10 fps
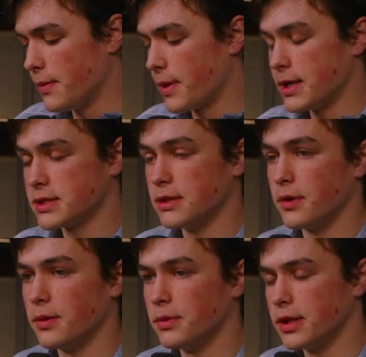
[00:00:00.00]
it might seem
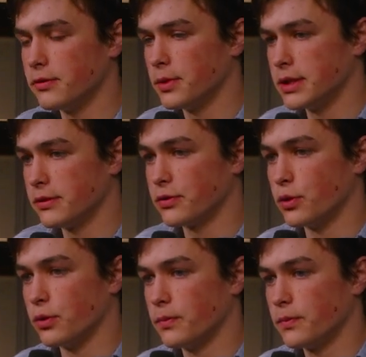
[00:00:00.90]
unbelievably
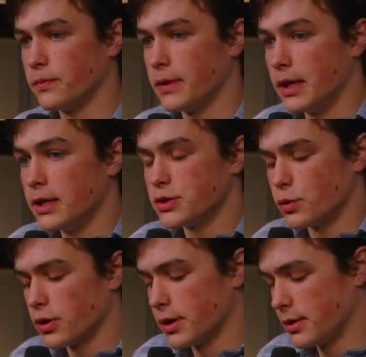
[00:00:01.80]
difficult, it is
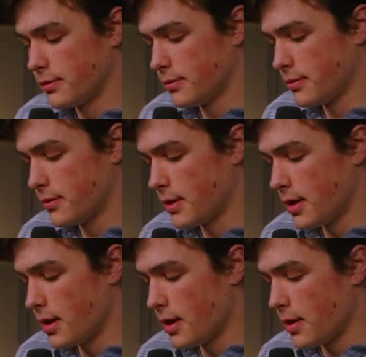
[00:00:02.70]
worth it.
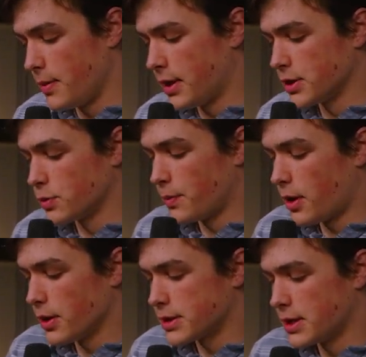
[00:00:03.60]
Because what
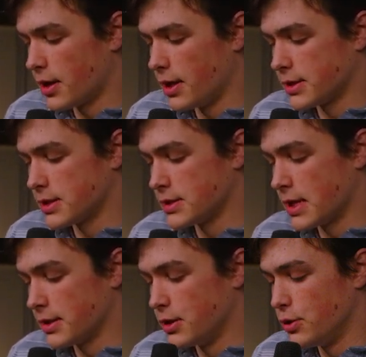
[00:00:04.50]
Paul is telling us is
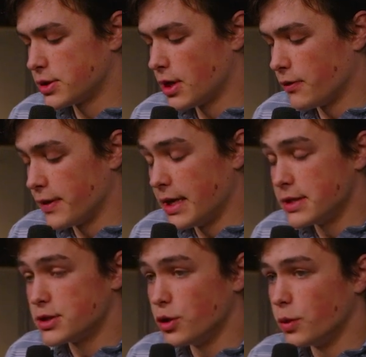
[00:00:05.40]
that the new self
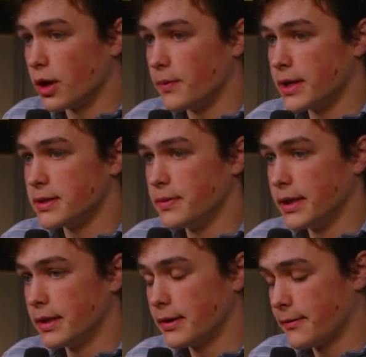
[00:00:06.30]
is who we are meant to
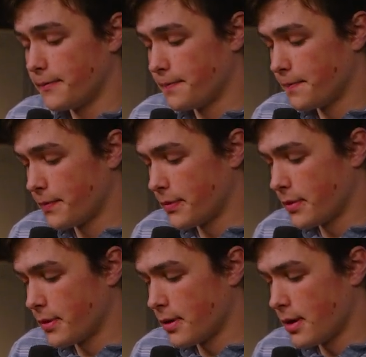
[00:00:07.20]
be.
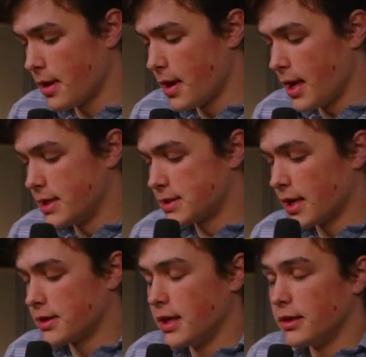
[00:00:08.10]
It's
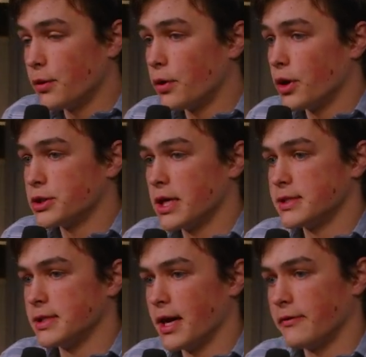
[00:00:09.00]
that thing that we're all
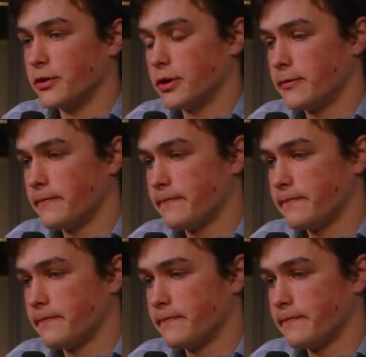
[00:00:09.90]
chasing after.